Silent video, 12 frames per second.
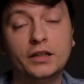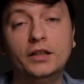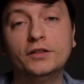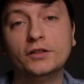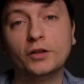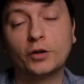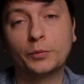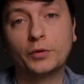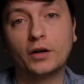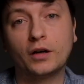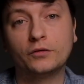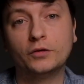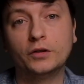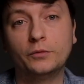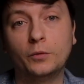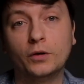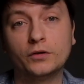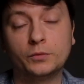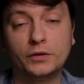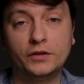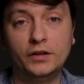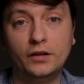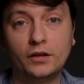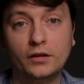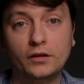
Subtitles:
is another product for the ones with teeth.